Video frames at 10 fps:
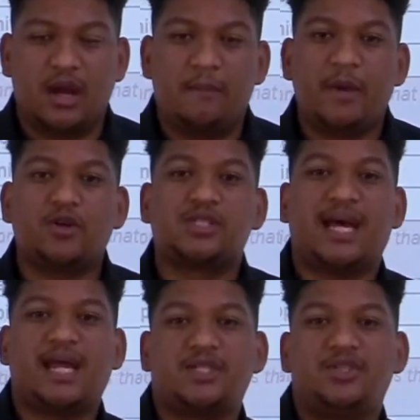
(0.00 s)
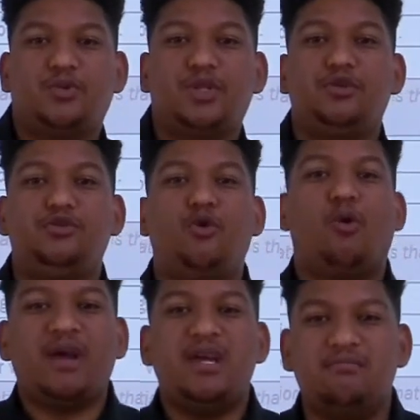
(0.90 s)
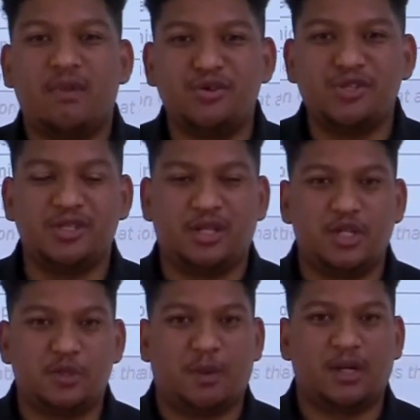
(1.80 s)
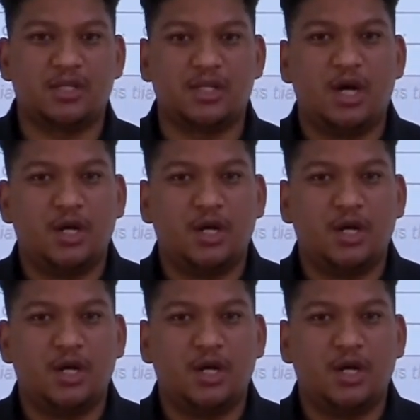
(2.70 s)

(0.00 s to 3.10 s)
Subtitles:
Because that has to do with your emotional response